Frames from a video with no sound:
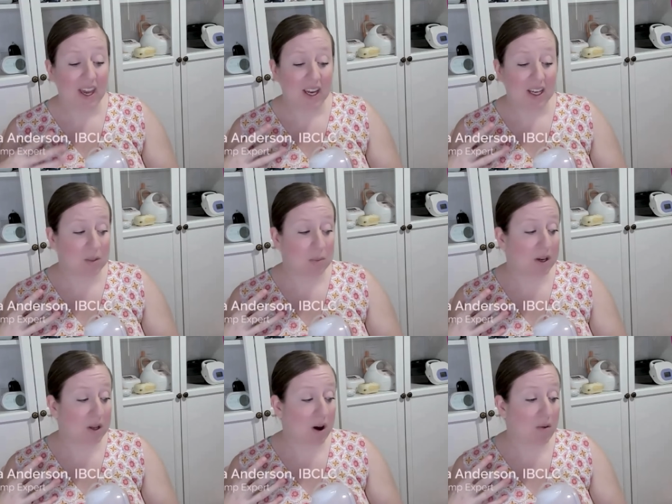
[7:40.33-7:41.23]
It does
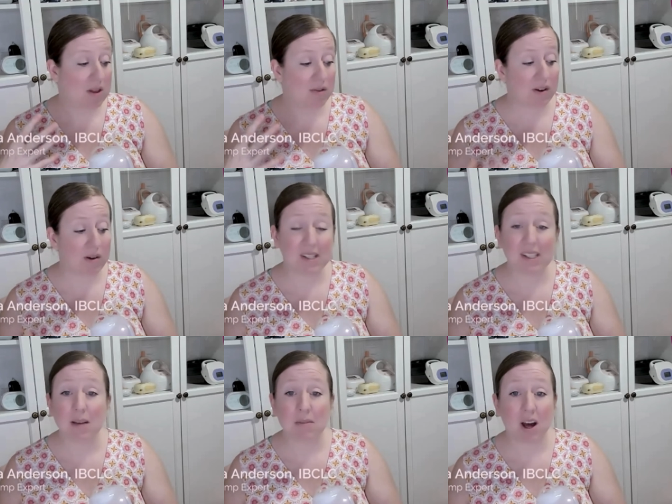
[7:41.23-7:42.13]
pretty well with the Freemie
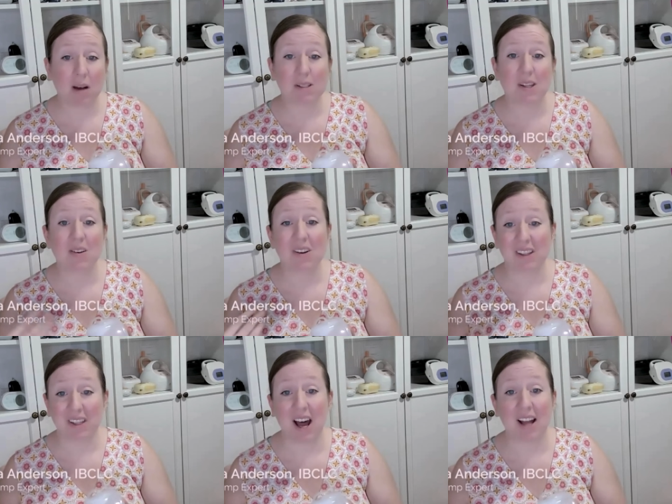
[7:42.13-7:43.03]
Slim cups. There are
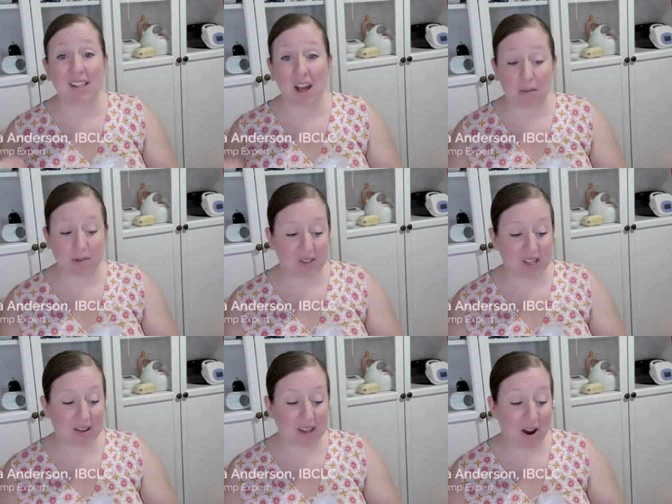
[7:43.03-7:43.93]
lots of options
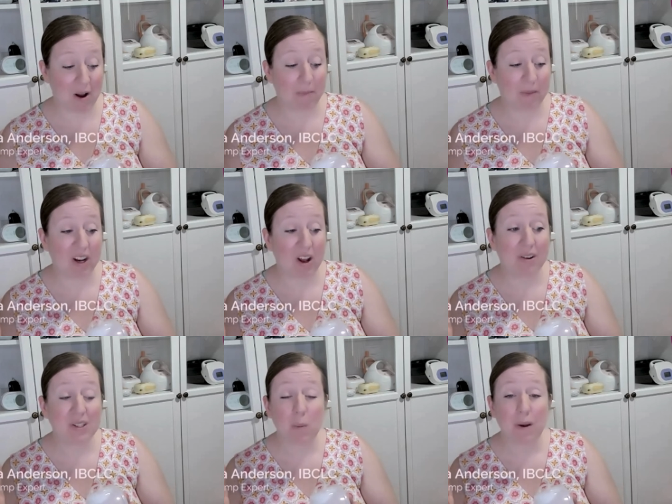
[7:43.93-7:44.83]
out there. It
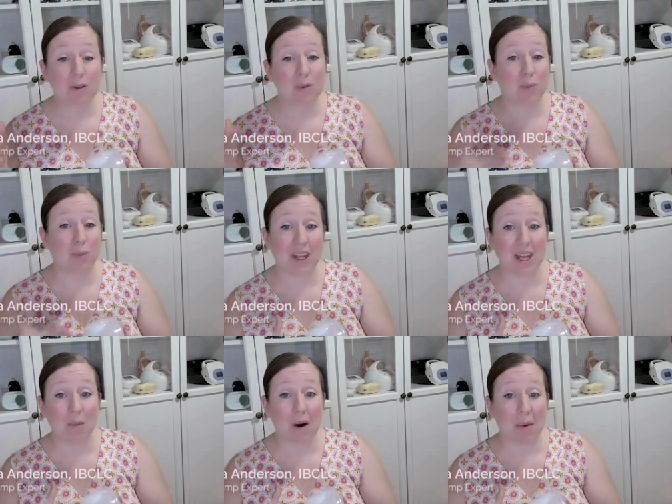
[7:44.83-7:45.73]
also pairs
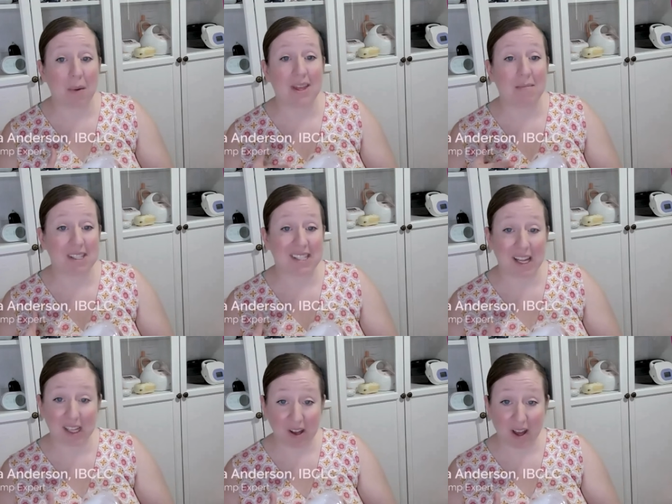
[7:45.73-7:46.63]
really well with the
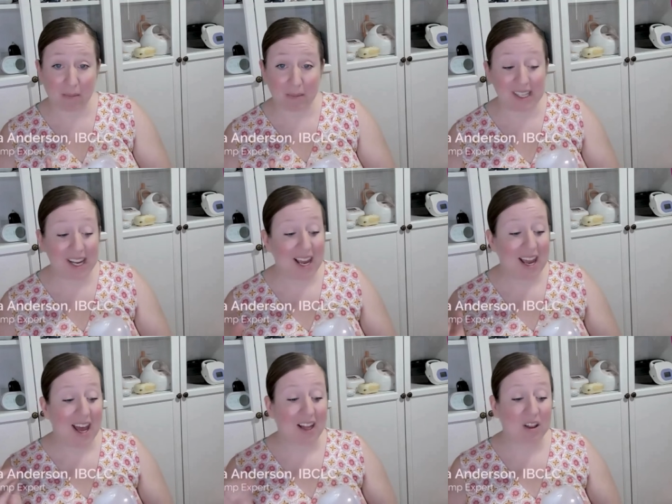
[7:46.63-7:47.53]
Medela cups.
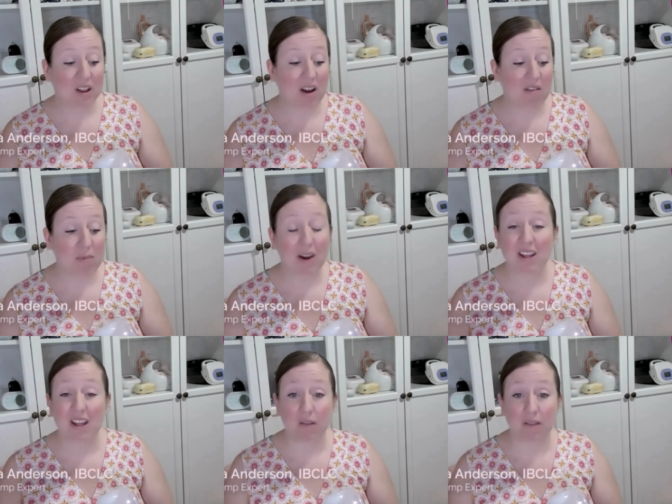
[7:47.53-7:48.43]
I love
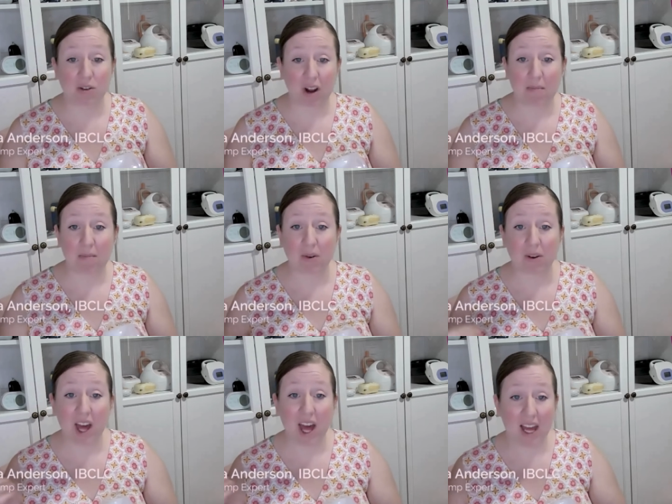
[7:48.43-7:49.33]
pairing the Elvie Stride
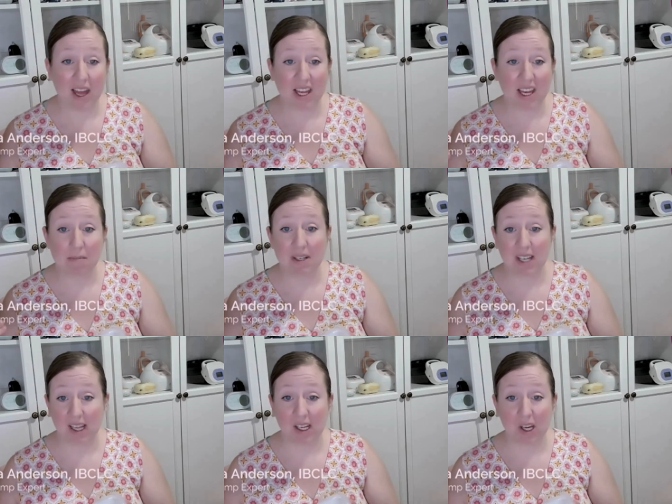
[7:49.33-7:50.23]
motor and the
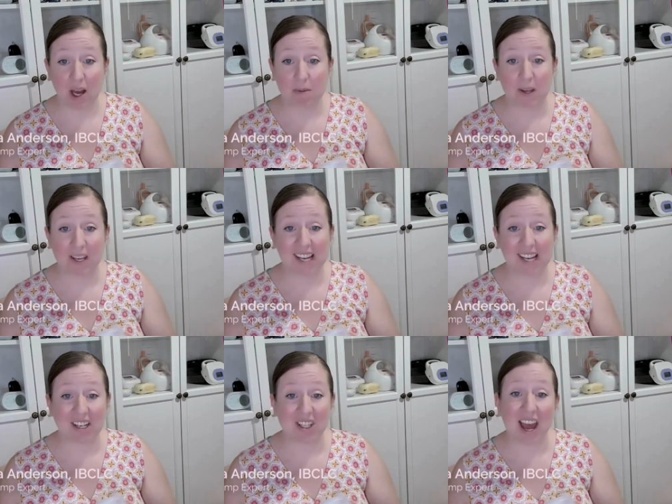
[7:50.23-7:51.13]
Medela cups because it
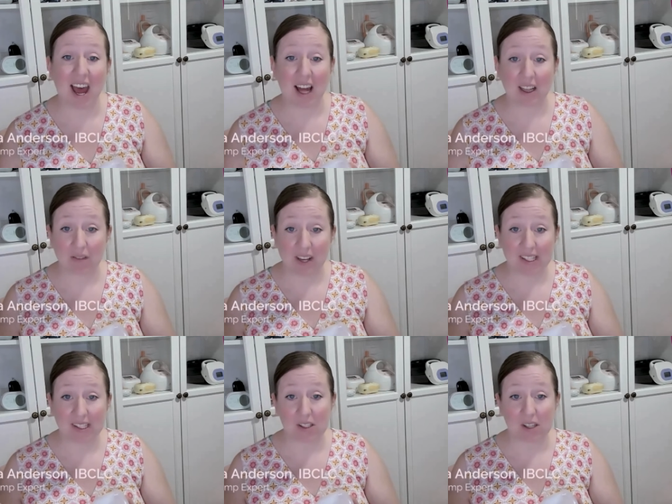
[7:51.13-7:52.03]
actually
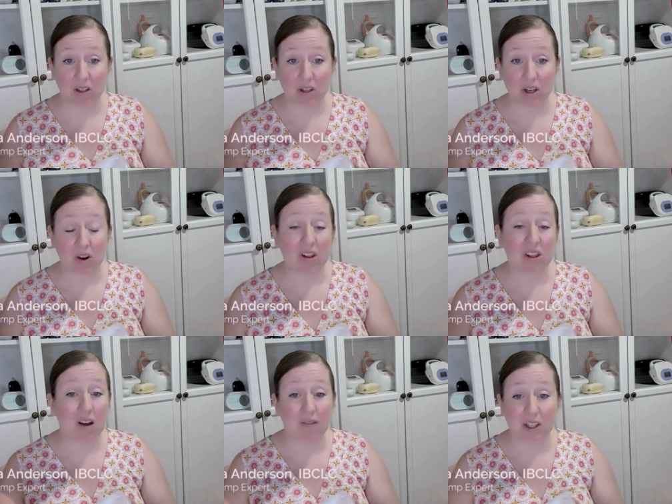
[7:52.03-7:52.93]
elevates the suction on the
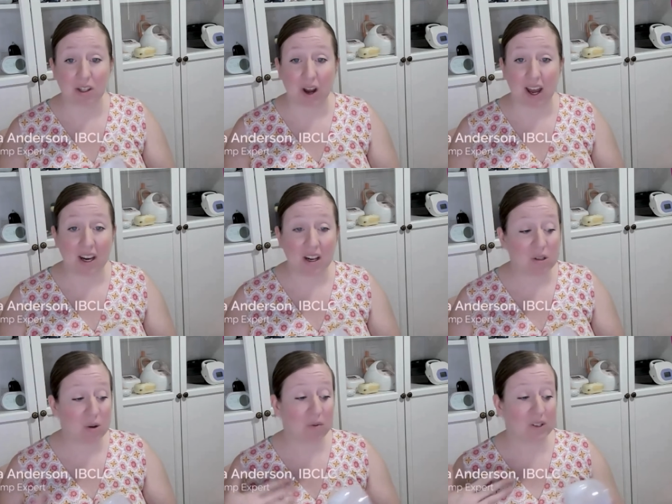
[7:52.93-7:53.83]
Elvie Stride.
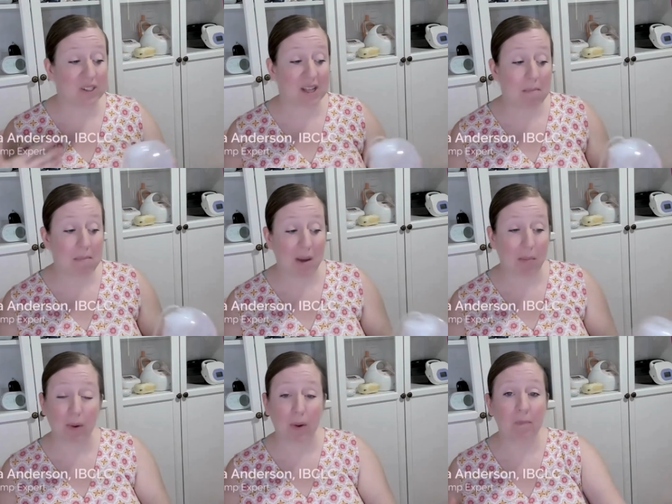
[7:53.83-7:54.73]
So for some
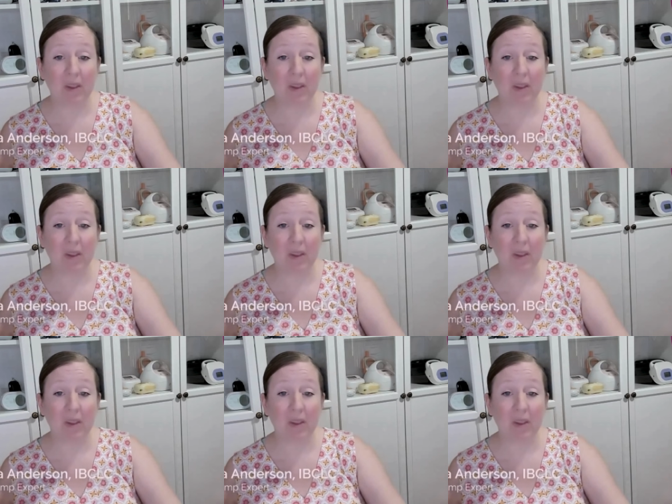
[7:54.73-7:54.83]
people,